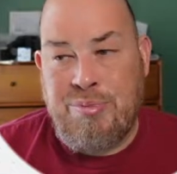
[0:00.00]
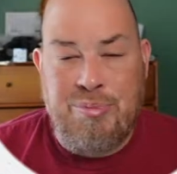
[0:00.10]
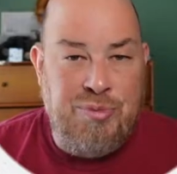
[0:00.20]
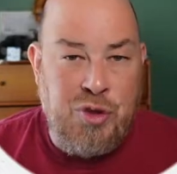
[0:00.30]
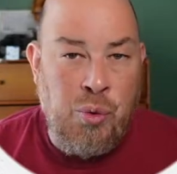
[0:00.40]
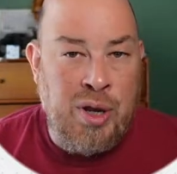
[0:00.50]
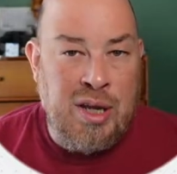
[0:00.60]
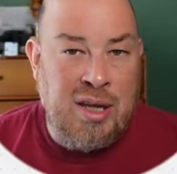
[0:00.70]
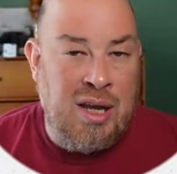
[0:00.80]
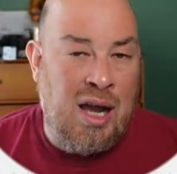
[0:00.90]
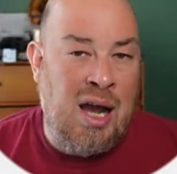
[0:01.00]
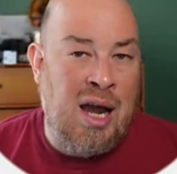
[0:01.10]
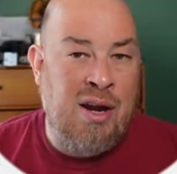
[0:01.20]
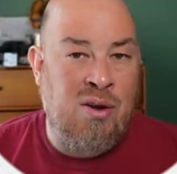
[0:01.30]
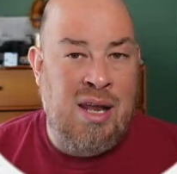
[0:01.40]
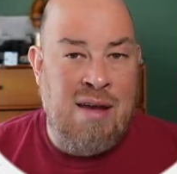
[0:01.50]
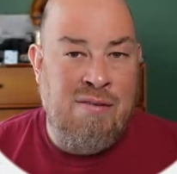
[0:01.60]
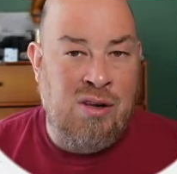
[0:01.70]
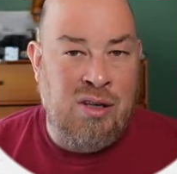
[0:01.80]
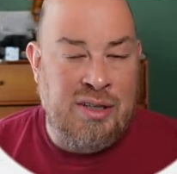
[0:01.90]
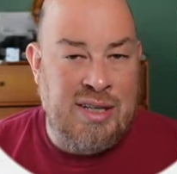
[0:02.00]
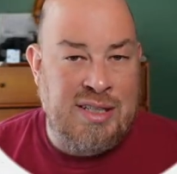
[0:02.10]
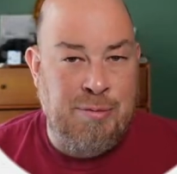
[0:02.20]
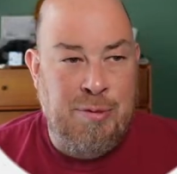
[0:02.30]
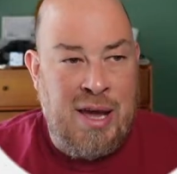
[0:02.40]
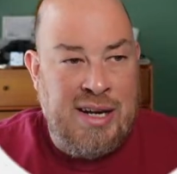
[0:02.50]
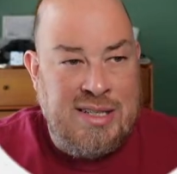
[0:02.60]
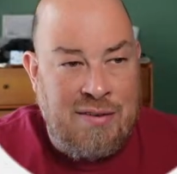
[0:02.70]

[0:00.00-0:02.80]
doing higher level diplomatic stuff.